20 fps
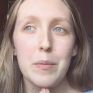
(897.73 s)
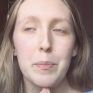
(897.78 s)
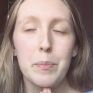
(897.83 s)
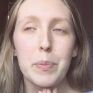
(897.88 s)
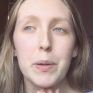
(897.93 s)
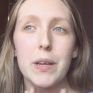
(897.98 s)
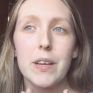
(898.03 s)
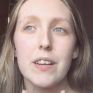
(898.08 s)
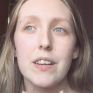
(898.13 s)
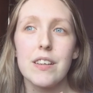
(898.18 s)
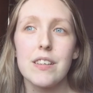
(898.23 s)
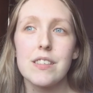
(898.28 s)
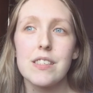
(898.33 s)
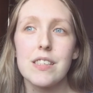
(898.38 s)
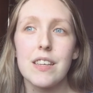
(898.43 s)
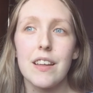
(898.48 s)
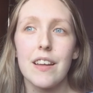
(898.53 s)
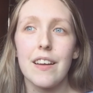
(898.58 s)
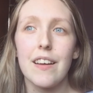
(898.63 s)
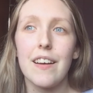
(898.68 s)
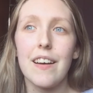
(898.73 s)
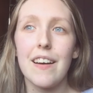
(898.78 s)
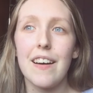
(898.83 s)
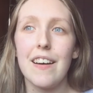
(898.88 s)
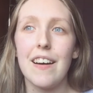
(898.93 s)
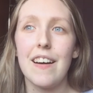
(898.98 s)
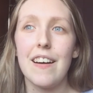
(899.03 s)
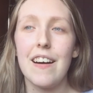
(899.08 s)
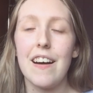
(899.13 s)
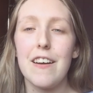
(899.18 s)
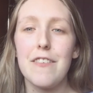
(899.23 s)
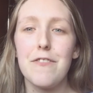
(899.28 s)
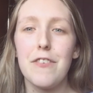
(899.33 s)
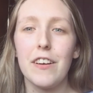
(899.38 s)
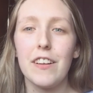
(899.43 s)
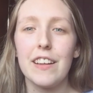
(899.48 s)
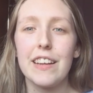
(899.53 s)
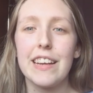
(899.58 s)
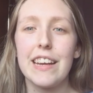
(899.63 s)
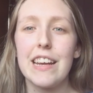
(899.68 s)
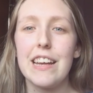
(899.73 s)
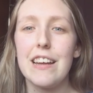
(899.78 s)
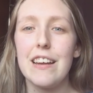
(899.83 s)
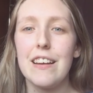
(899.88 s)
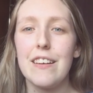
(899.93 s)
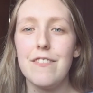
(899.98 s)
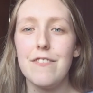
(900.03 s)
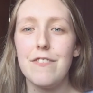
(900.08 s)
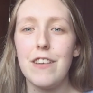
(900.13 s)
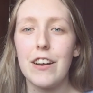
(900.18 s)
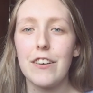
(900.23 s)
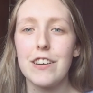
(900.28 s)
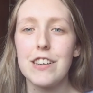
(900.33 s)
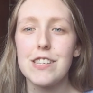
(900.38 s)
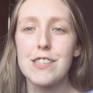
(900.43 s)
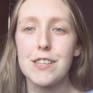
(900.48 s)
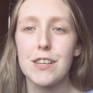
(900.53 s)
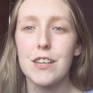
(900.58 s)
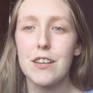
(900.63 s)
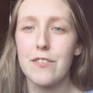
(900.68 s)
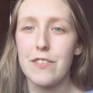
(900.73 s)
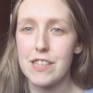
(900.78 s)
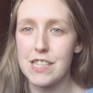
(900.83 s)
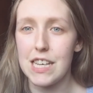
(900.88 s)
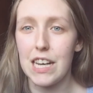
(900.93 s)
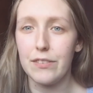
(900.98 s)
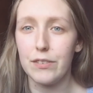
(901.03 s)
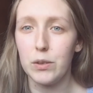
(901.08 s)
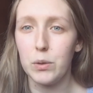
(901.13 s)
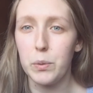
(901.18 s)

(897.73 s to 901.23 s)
because I felt like very surface level